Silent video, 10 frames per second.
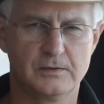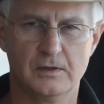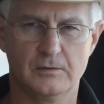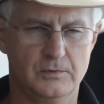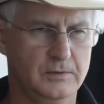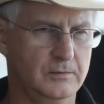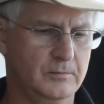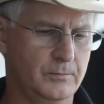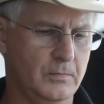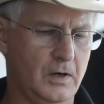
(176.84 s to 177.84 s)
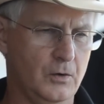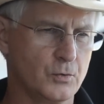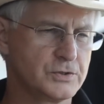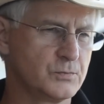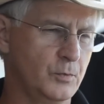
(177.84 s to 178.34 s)
but
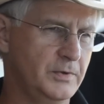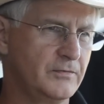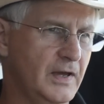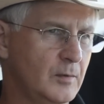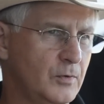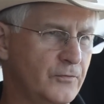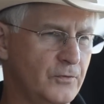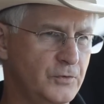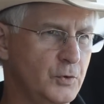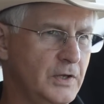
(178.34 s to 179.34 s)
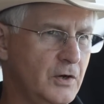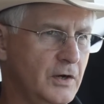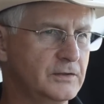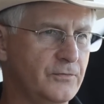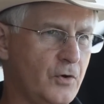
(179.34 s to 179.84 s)
horses will be available for viewing here
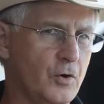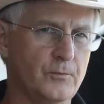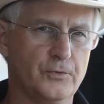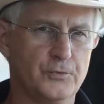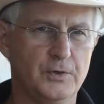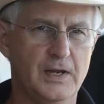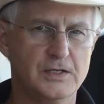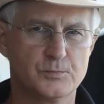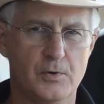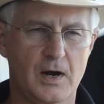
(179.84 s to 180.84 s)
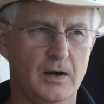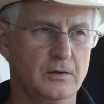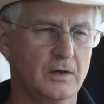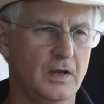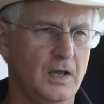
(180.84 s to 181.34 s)
at the farm for 3 days
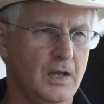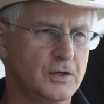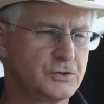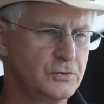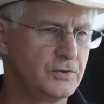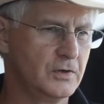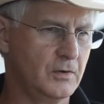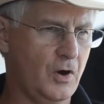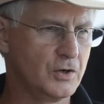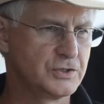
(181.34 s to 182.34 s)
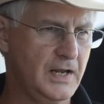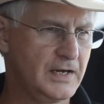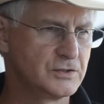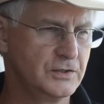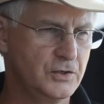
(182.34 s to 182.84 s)
prior to the auction
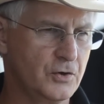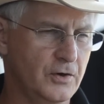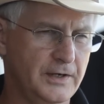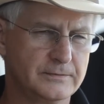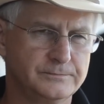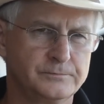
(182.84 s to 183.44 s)
actually occurring.